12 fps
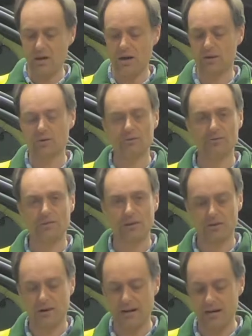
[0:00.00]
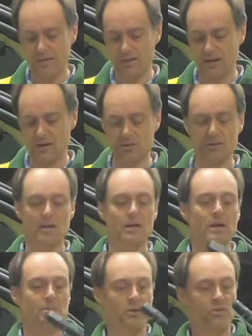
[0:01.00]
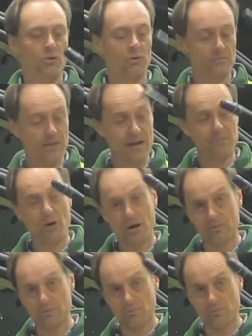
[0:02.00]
I couldn't figure out anything else, but thought that might